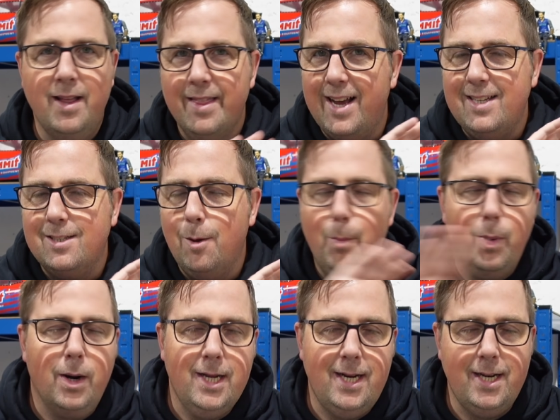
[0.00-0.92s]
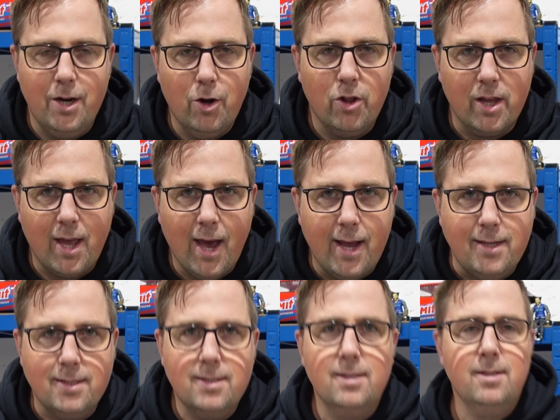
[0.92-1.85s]
That is completely not the
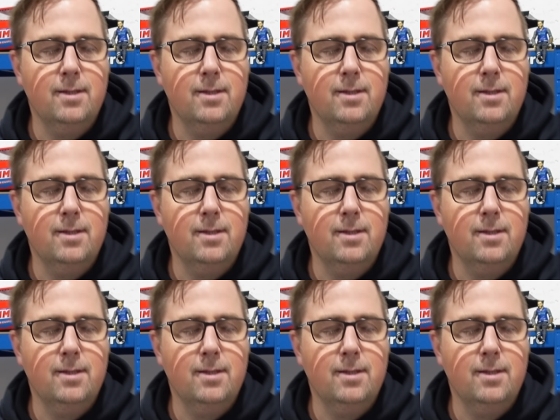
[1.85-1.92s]
case.